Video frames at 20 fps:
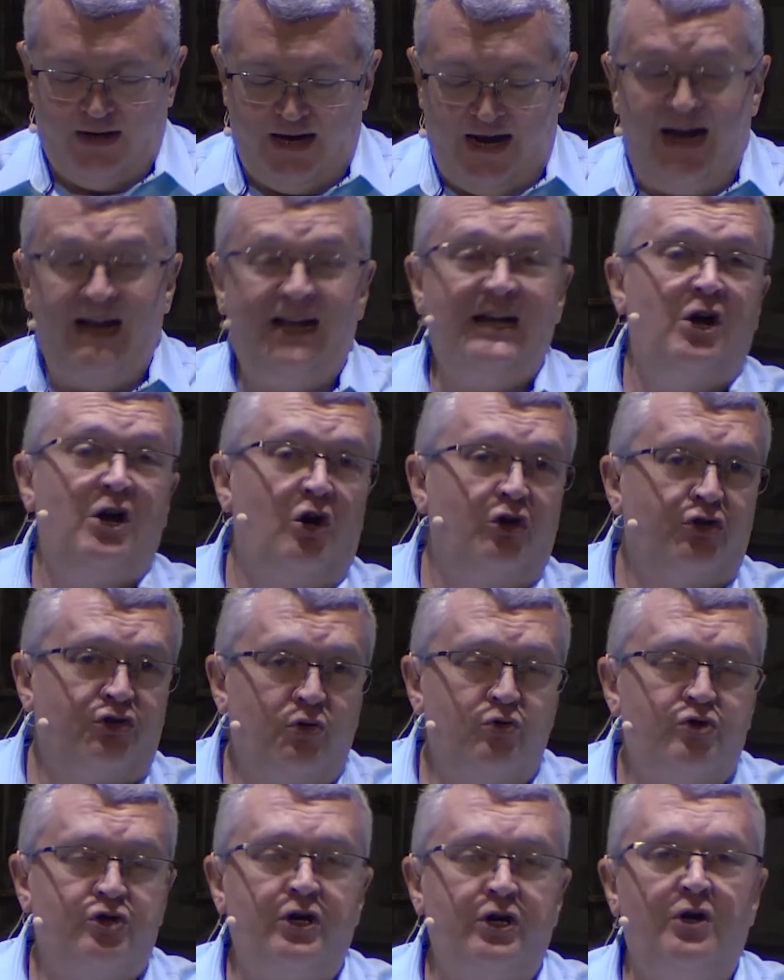And he
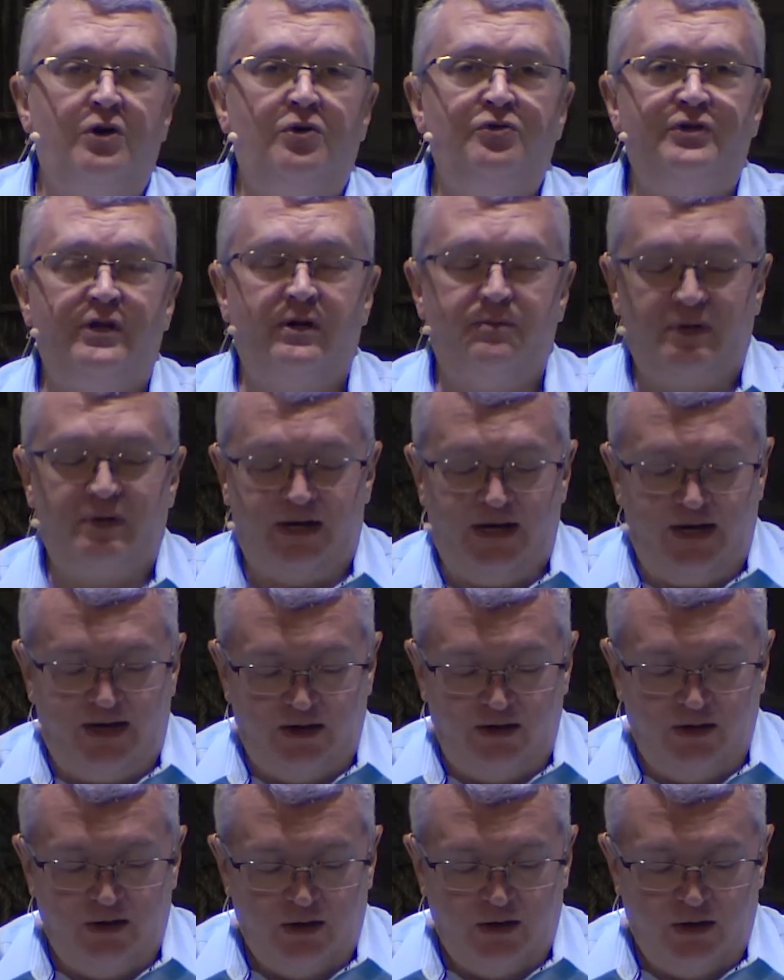also shows them that he
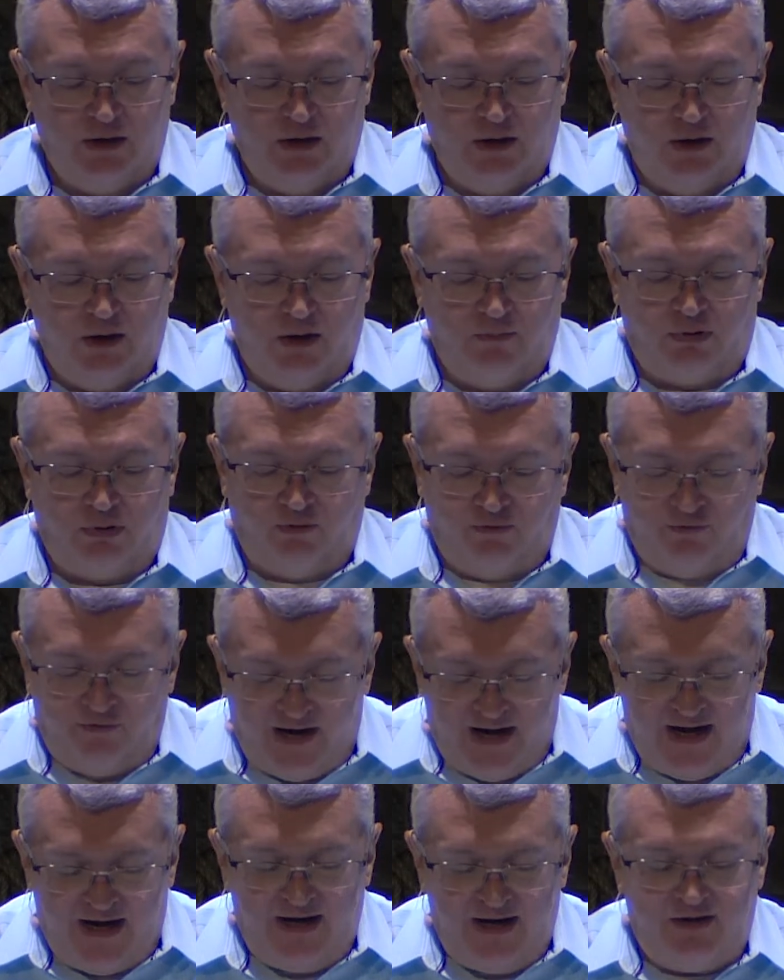can
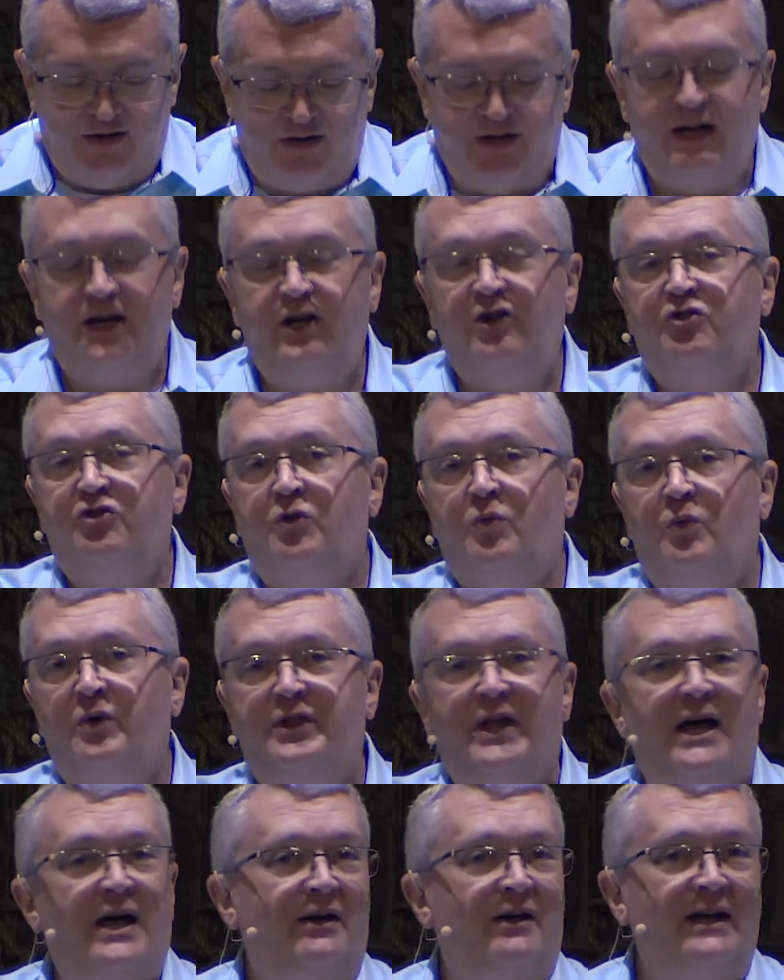provide things
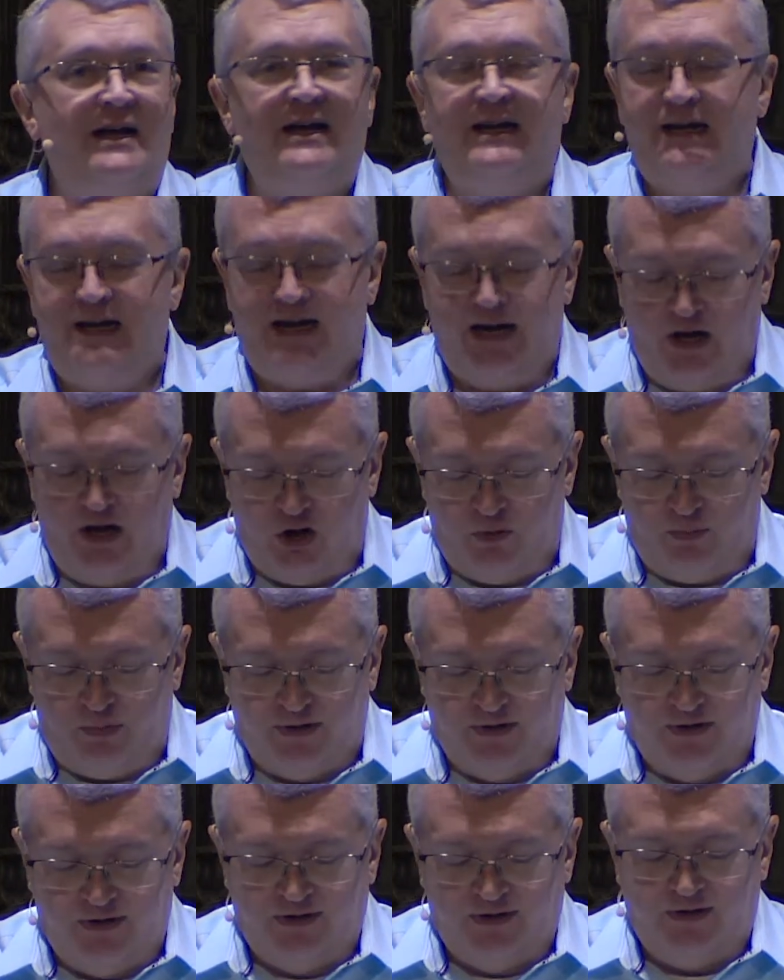without any help
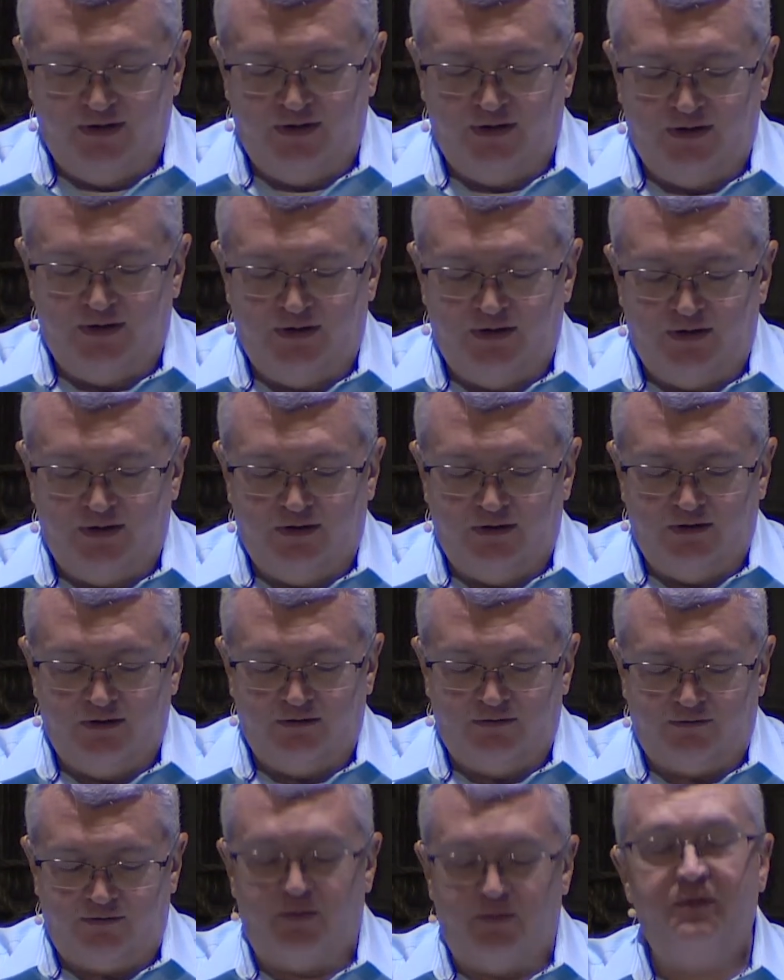
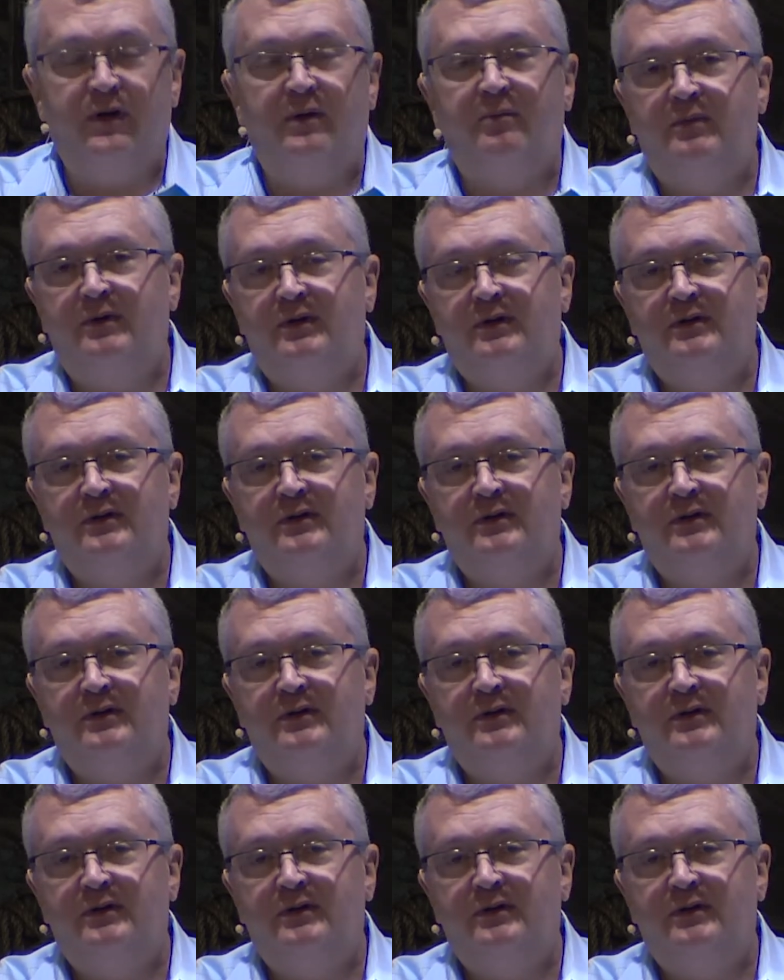from them.